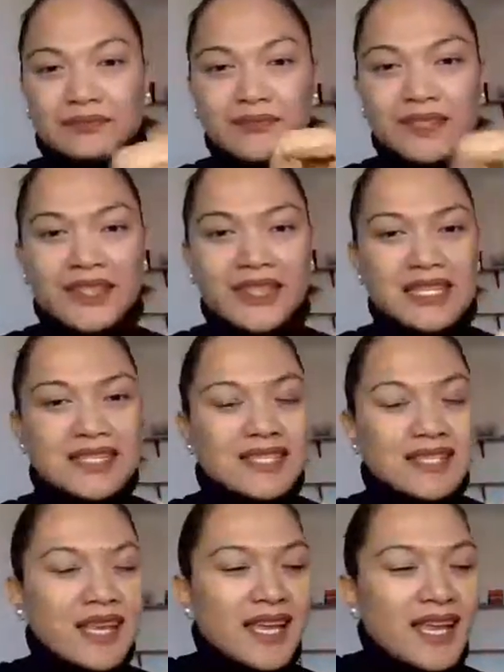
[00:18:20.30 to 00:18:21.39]
this
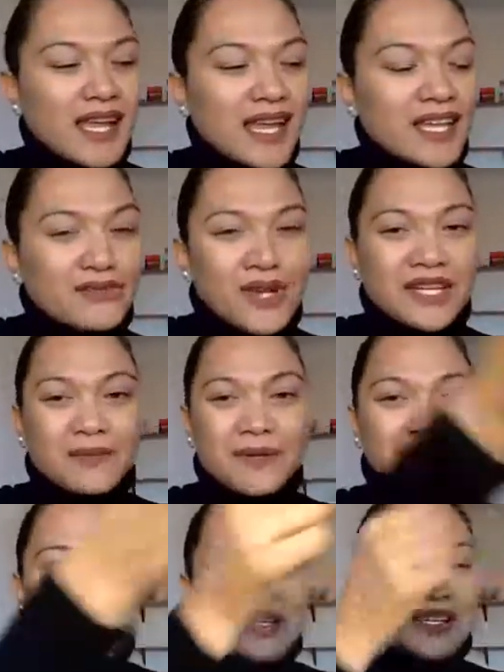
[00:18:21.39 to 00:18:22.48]
and right away
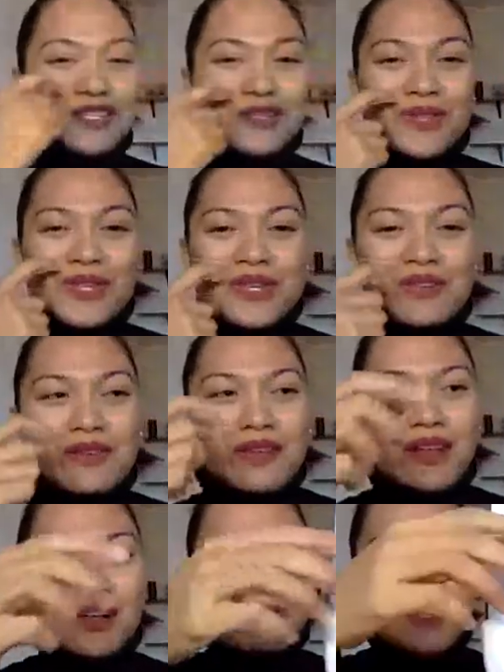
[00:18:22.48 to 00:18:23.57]
plug it to the
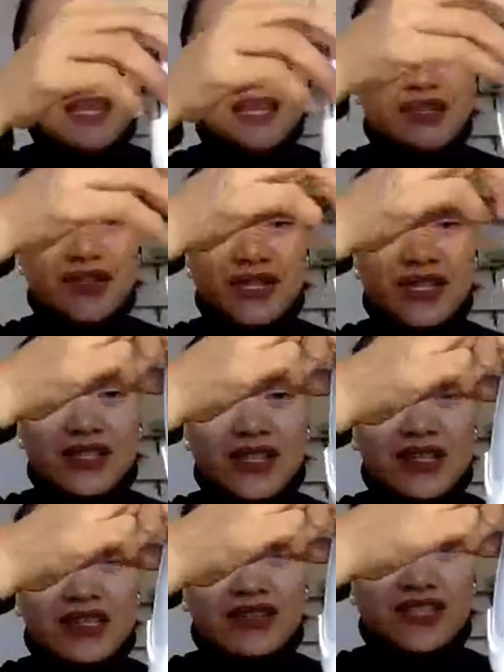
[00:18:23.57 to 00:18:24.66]

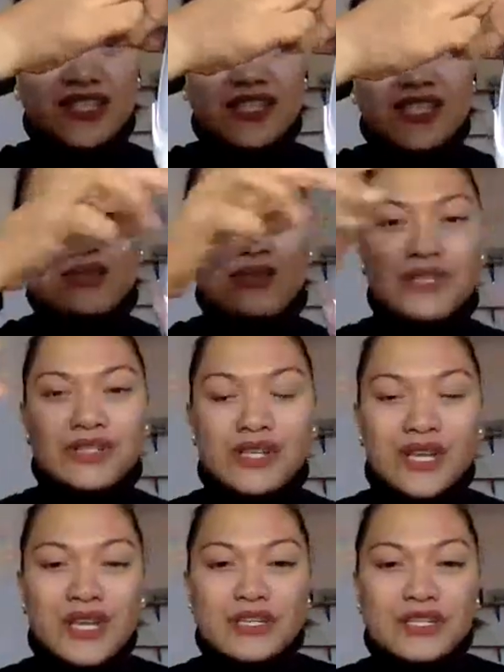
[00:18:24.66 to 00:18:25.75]
electricity source.
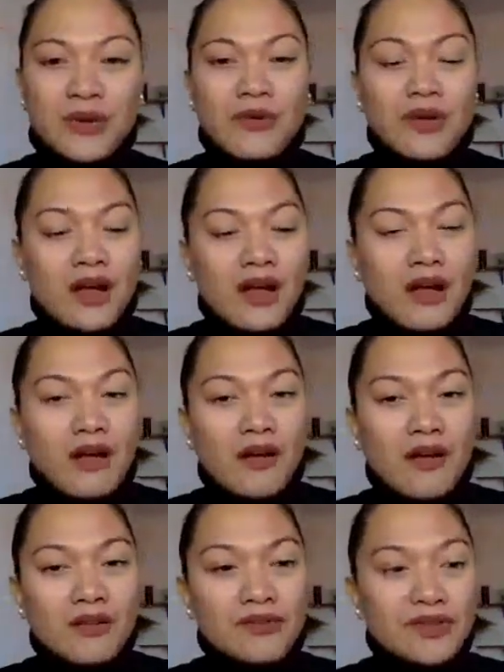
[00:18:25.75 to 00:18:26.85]
So
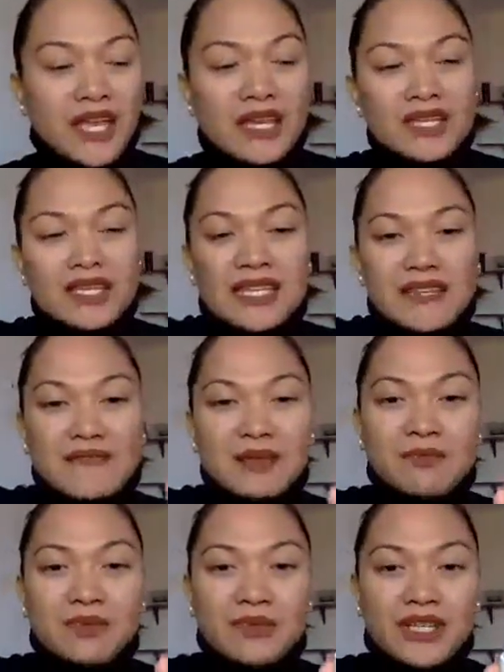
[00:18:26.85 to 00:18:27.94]
you can
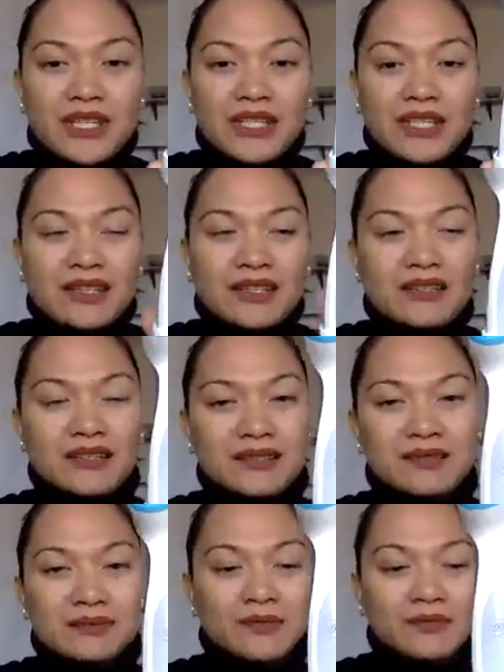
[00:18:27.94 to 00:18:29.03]
even put it,
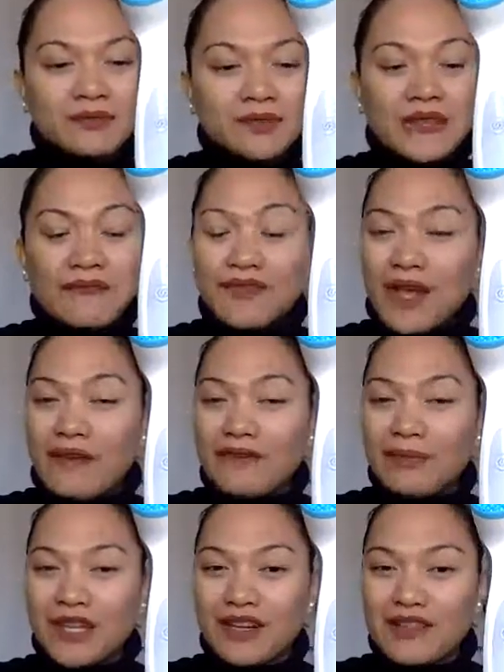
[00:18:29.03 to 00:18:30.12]
if you have a
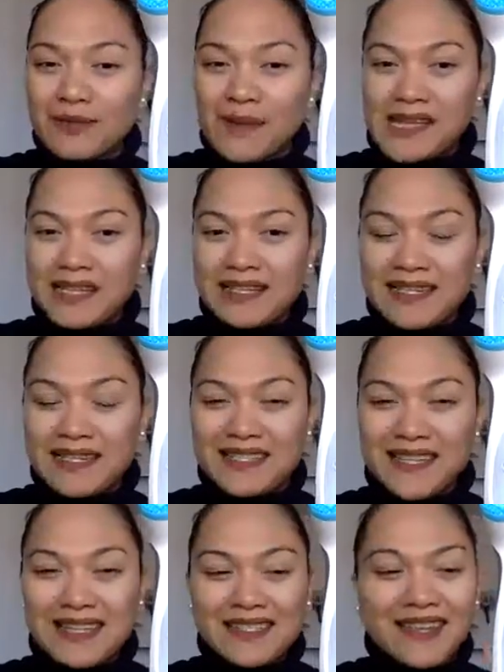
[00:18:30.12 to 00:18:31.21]
bigger space, as I said,